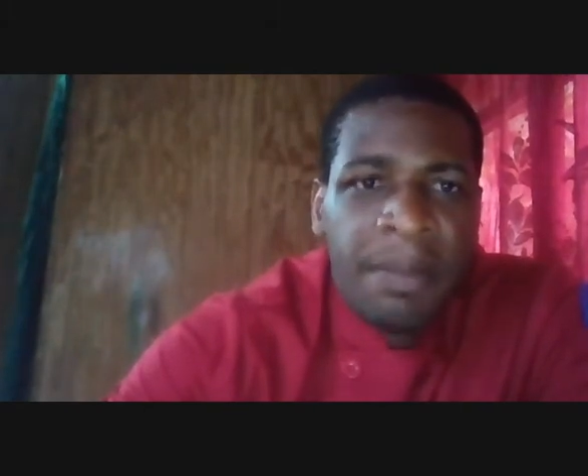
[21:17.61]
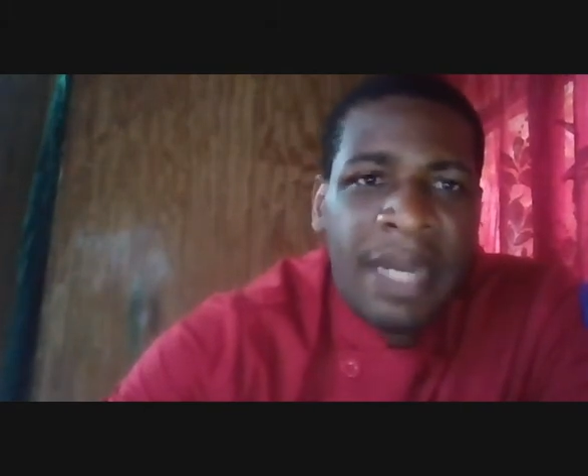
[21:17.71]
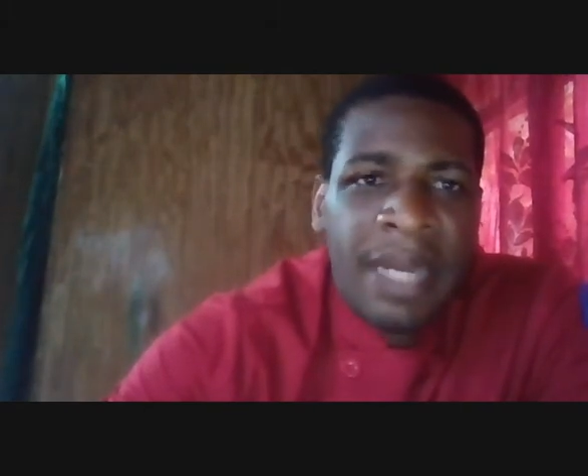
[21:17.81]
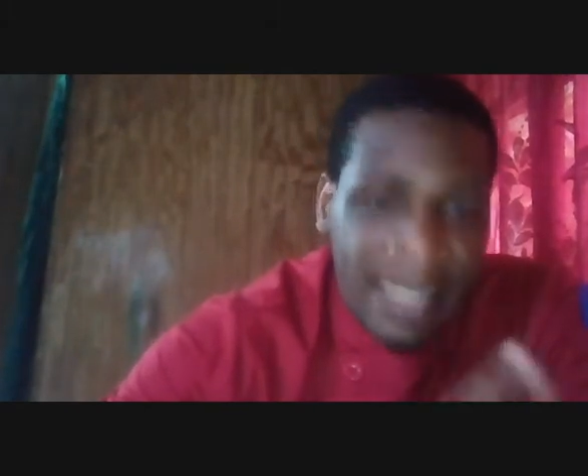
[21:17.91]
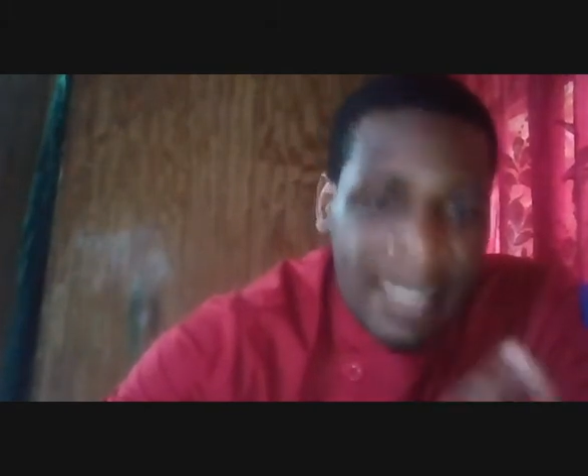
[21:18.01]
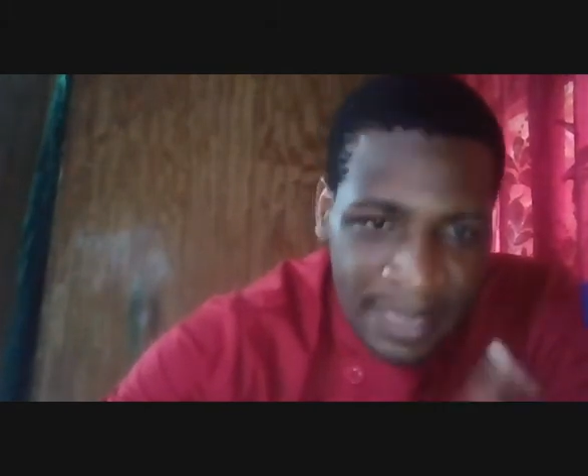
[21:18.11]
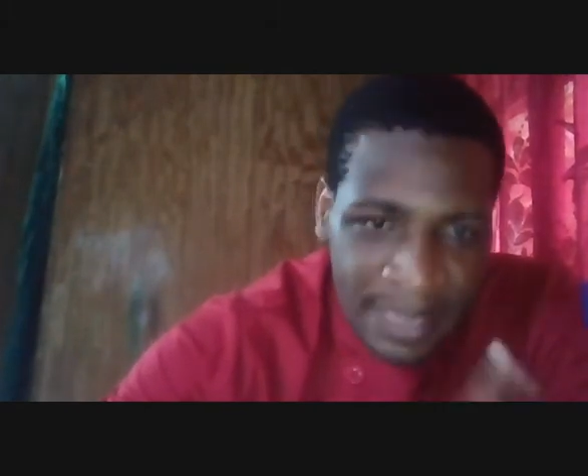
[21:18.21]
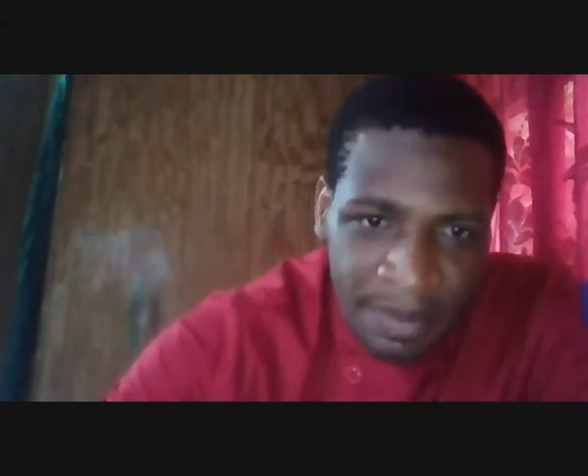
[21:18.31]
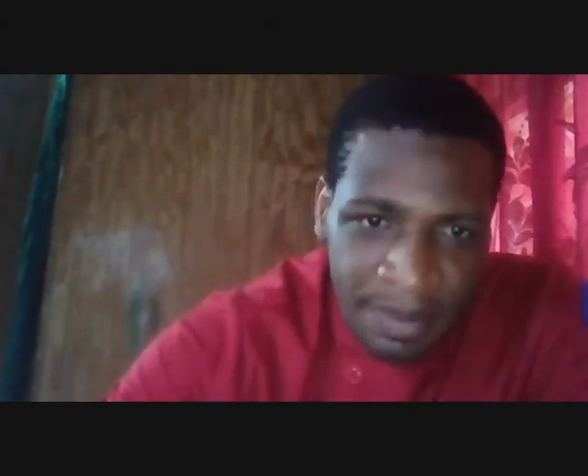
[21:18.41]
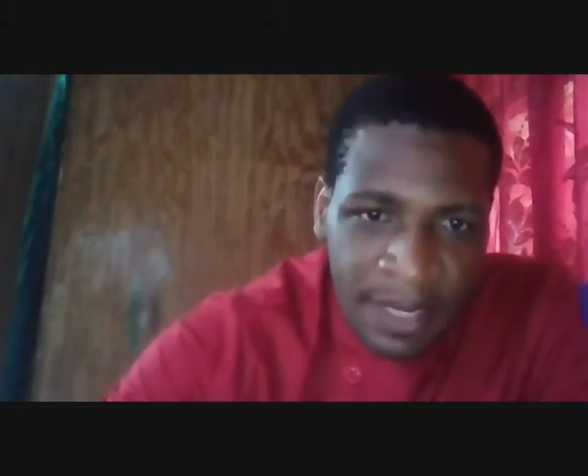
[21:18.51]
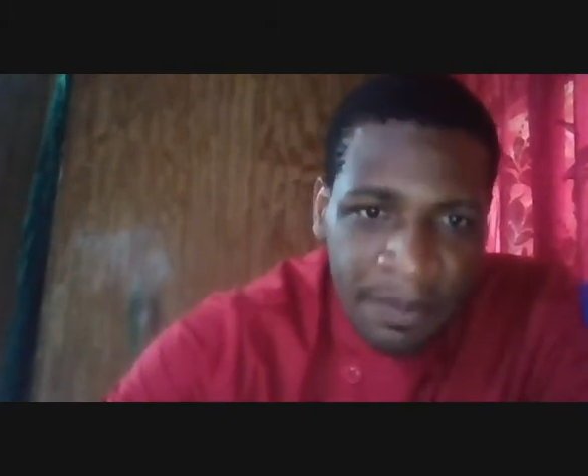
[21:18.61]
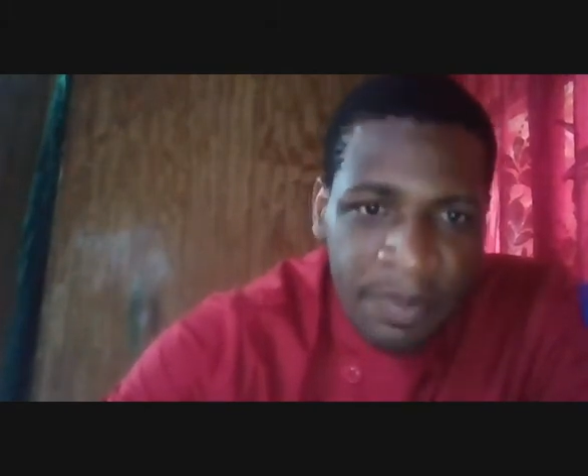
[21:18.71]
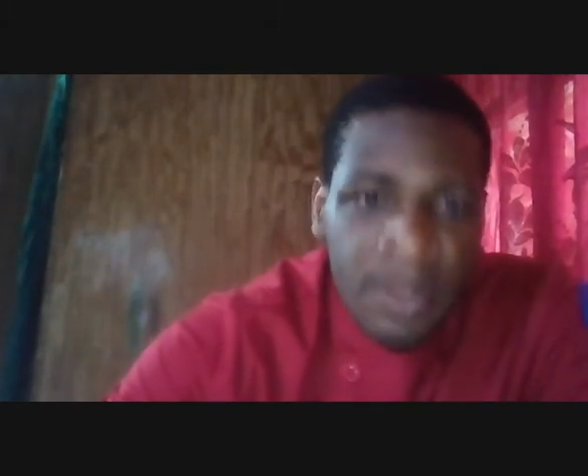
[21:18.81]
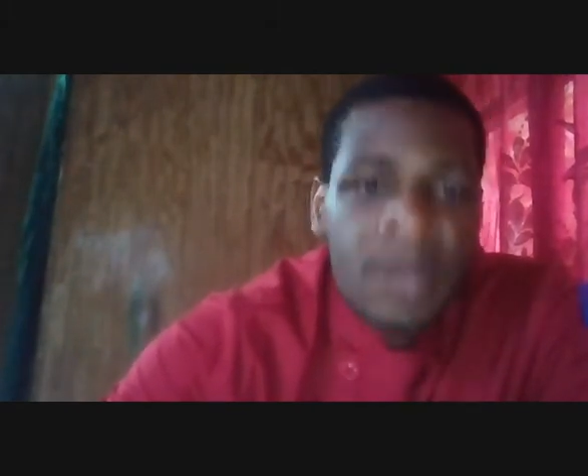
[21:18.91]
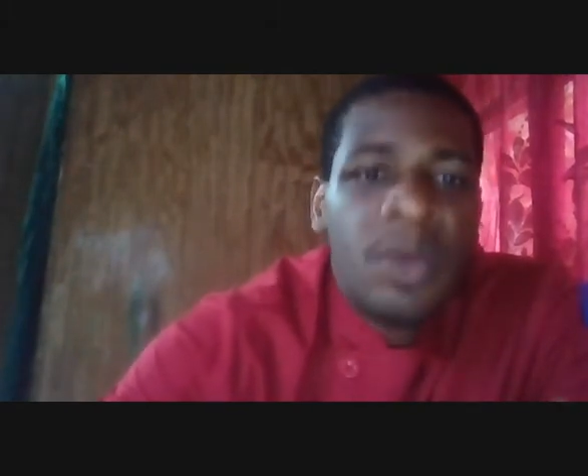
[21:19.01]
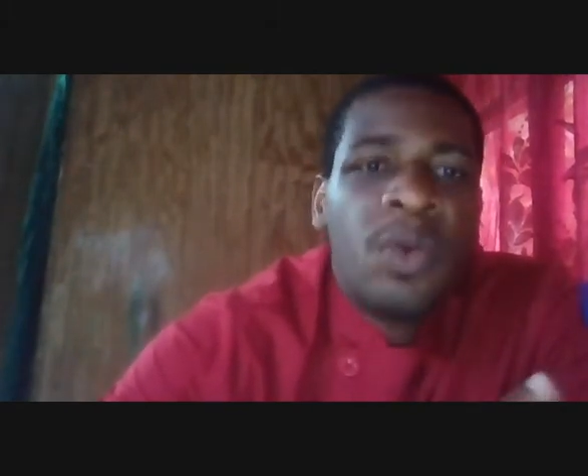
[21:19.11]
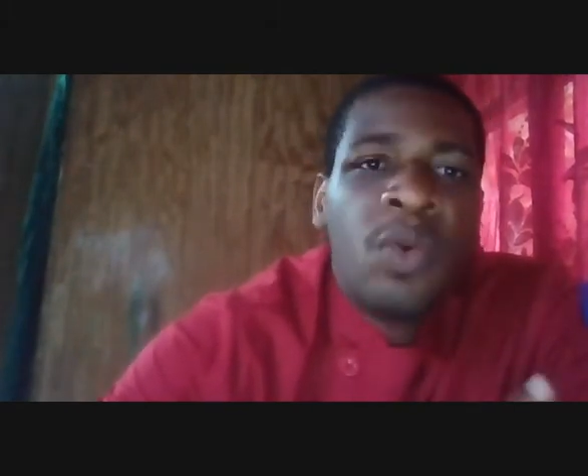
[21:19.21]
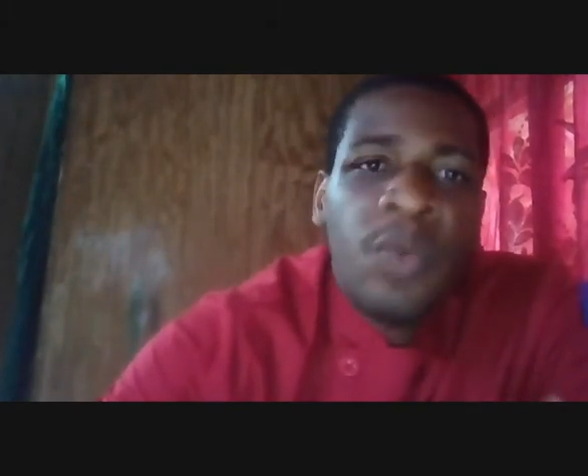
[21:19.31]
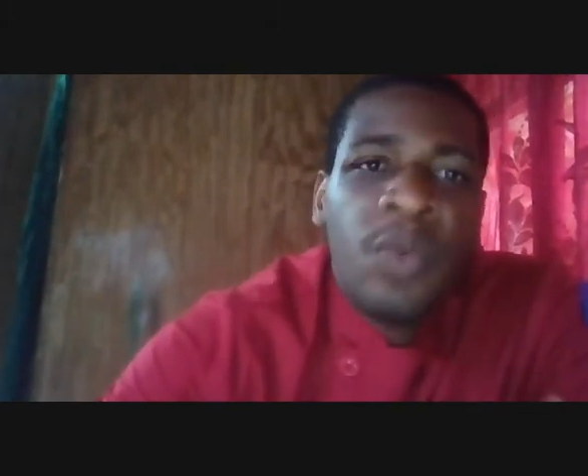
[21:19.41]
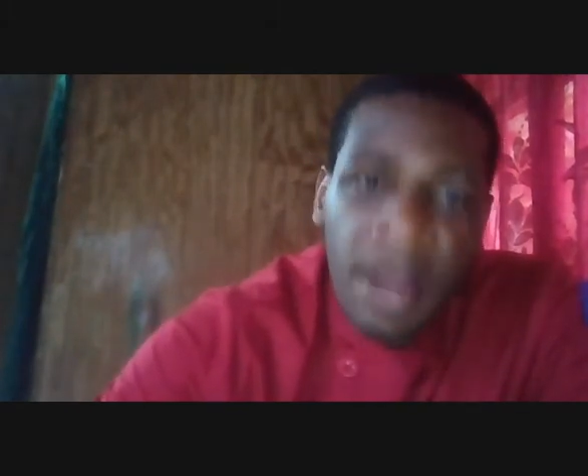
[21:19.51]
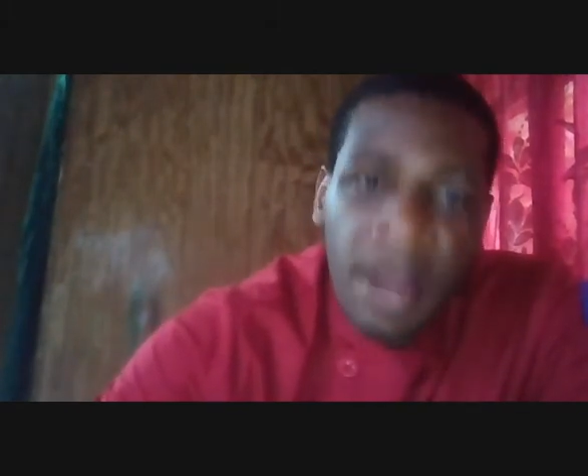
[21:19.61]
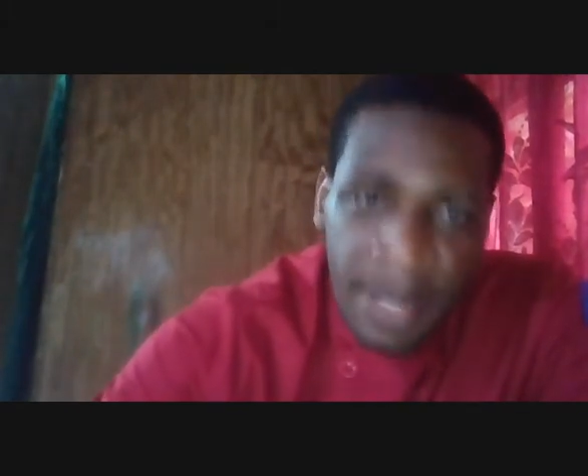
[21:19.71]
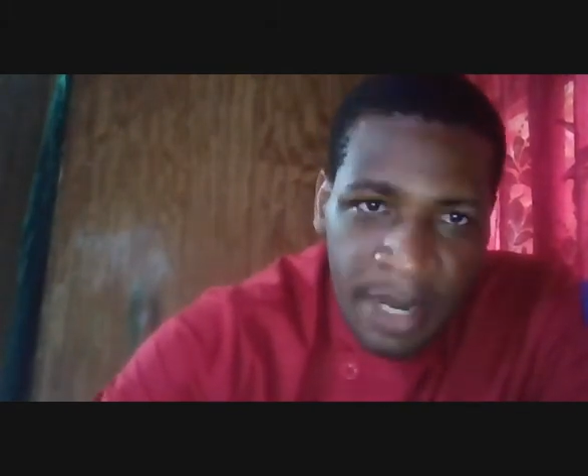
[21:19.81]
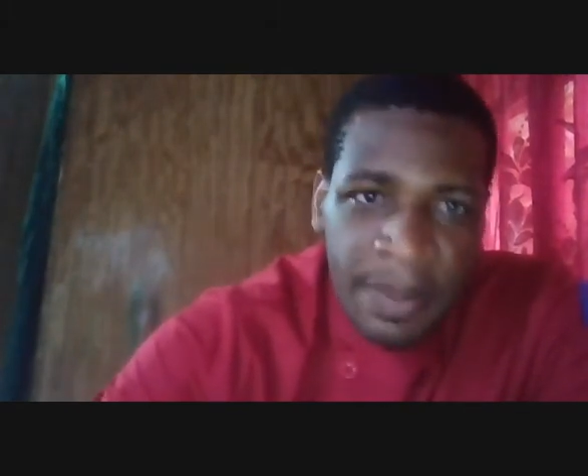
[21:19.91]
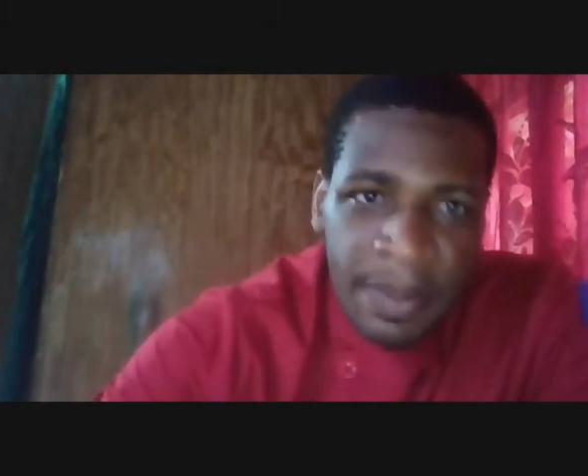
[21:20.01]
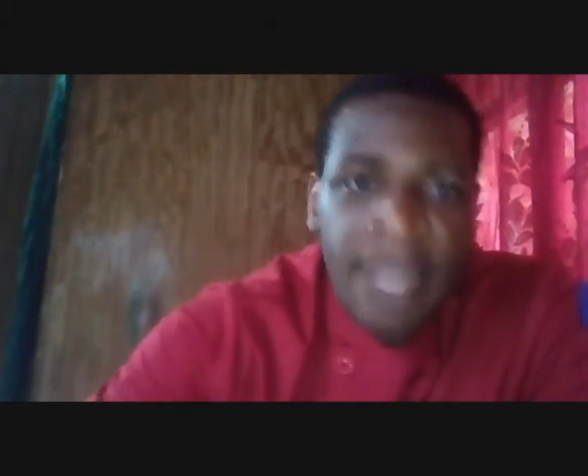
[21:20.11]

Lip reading: But at the same time, we got help,